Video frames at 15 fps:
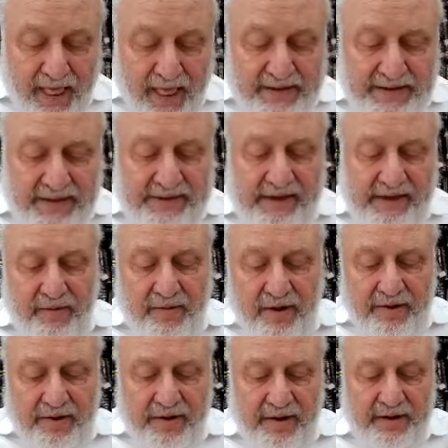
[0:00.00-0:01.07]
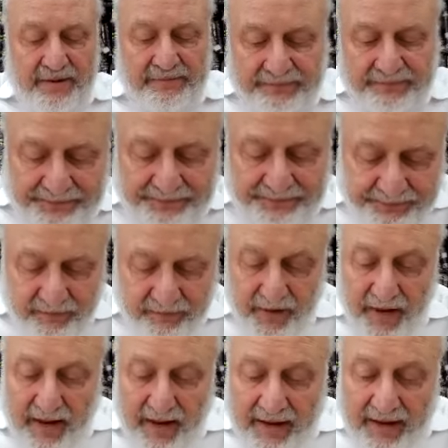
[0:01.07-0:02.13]
Says the Gemara. Um,
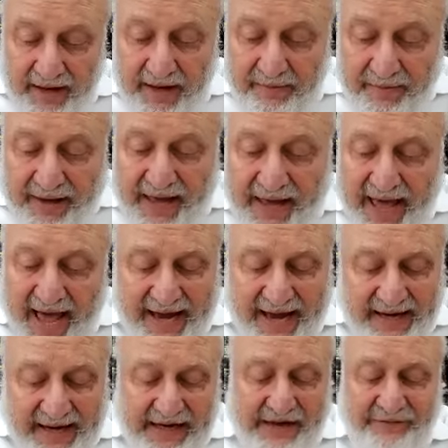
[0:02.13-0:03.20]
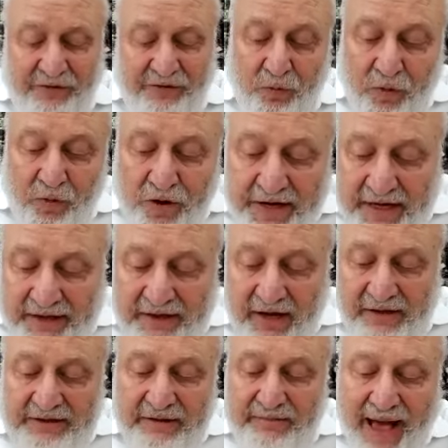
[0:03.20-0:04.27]
im kain, if the wording
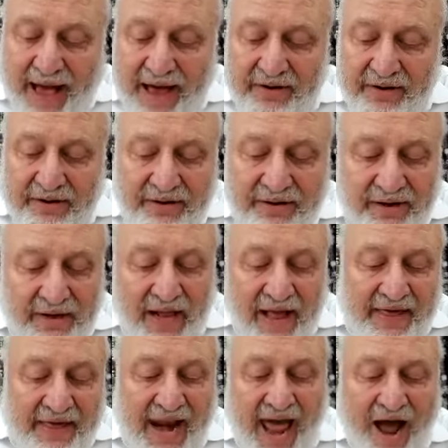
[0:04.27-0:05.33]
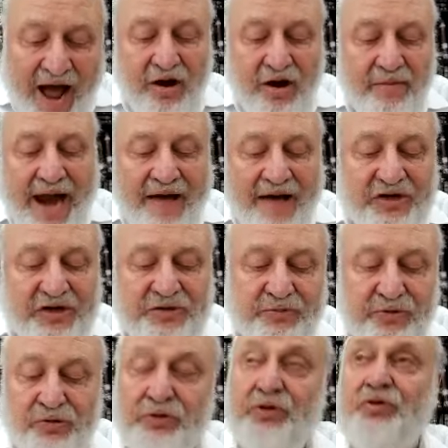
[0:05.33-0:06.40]
doesn't matter, then how come Rabbi
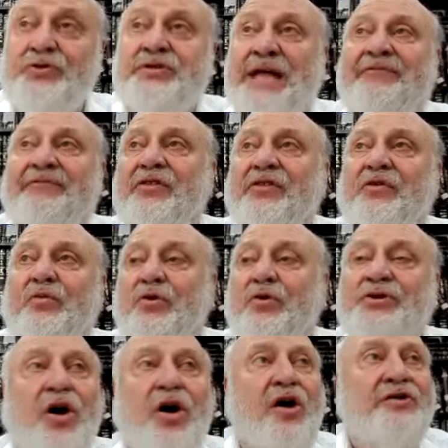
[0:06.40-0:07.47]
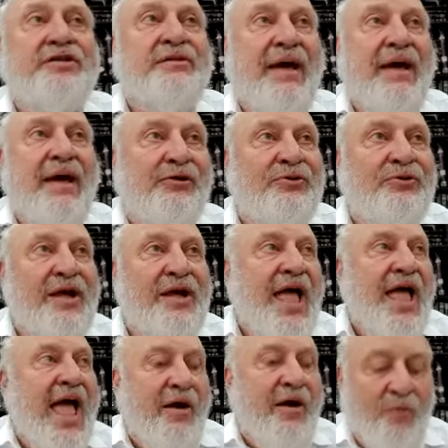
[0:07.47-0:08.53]
Shmuel used after the word nechasim
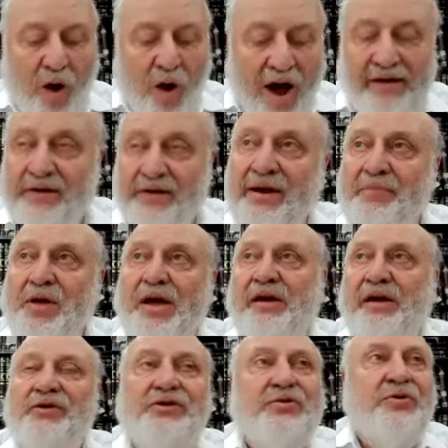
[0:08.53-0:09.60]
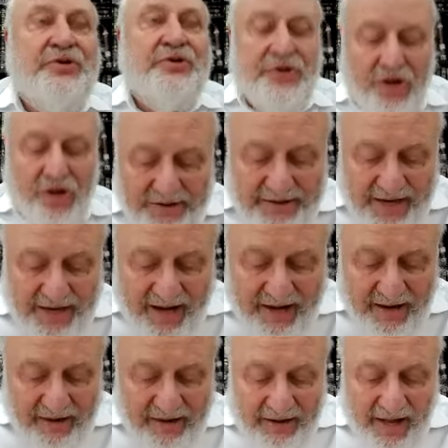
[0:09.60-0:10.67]
and why did Rabbi Yechon use the word
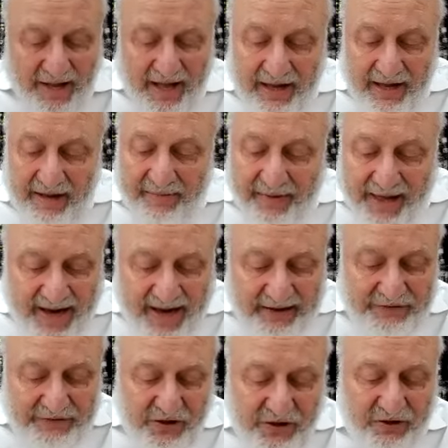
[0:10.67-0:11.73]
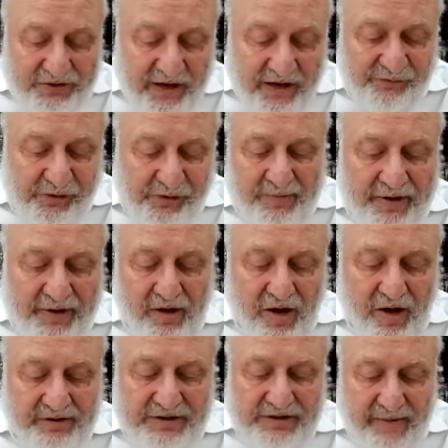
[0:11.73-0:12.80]
nechasai? Im kain. If so, niflig min
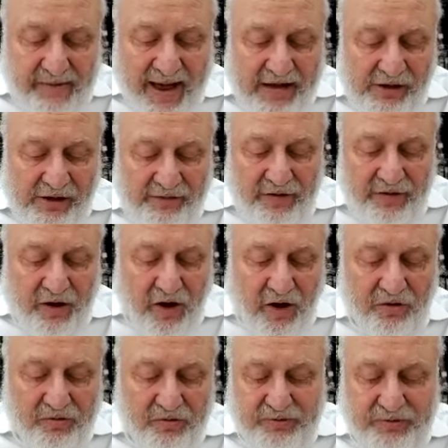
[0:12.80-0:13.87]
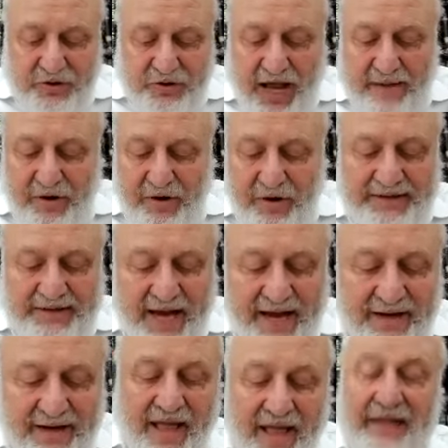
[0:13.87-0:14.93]
nechasim elu v'chol came min nechasai.
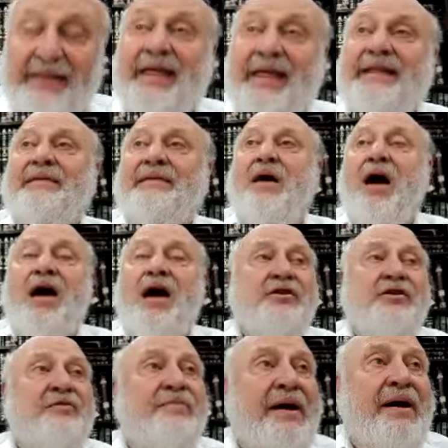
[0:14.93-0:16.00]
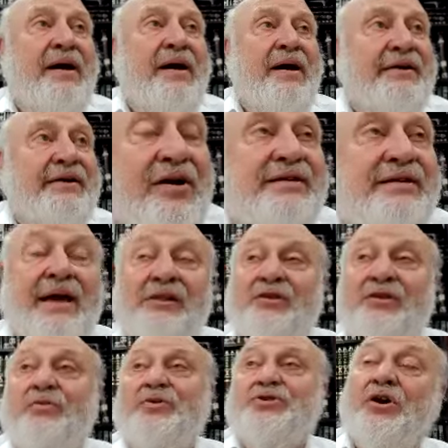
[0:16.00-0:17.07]
Let them argue by
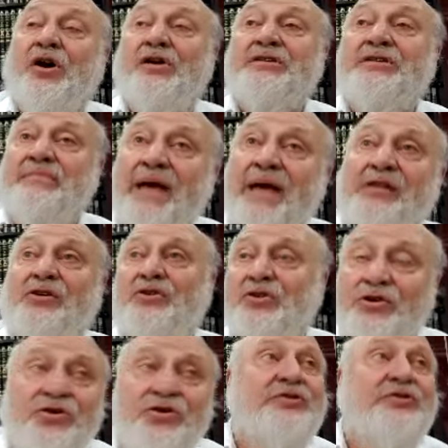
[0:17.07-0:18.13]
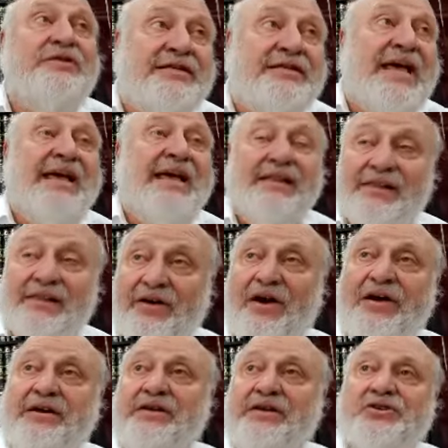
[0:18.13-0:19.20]
nechasim elu, which nechasim elu you could say
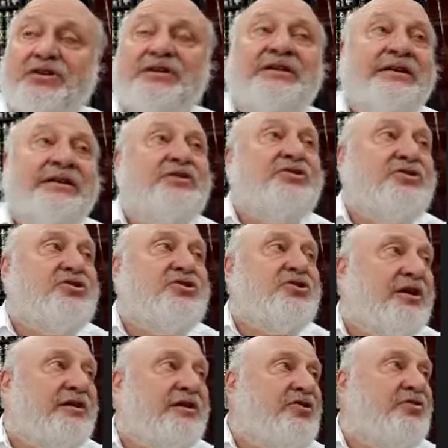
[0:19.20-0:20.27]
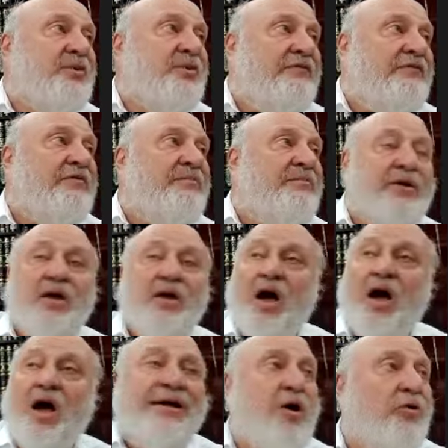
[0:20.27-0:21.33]
lecheda should the isha should continue even beyond
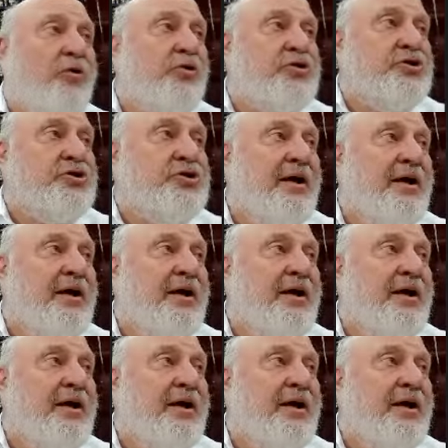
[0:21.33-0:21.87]
my ownership,